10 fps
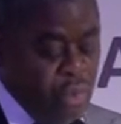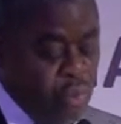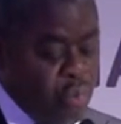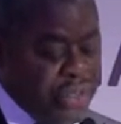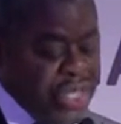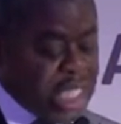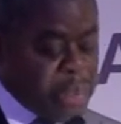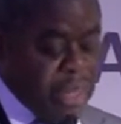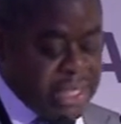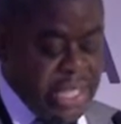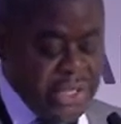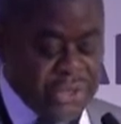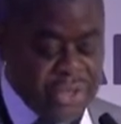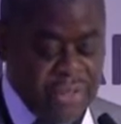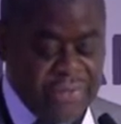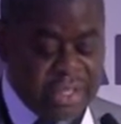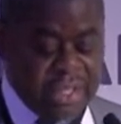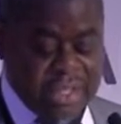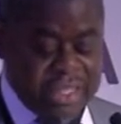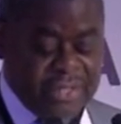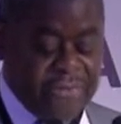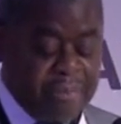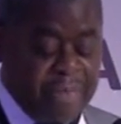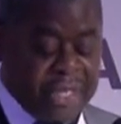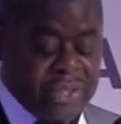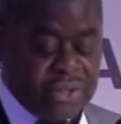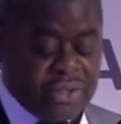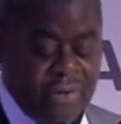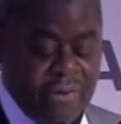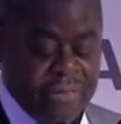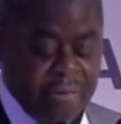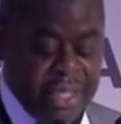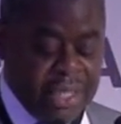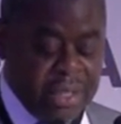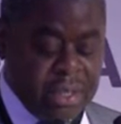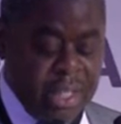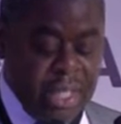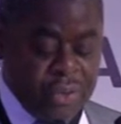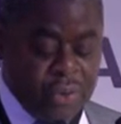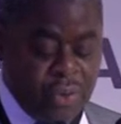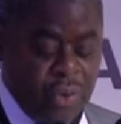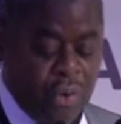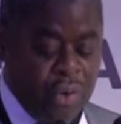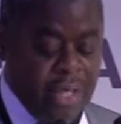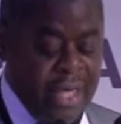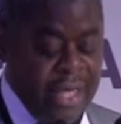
With the expectation of the successful passage of the bill into law,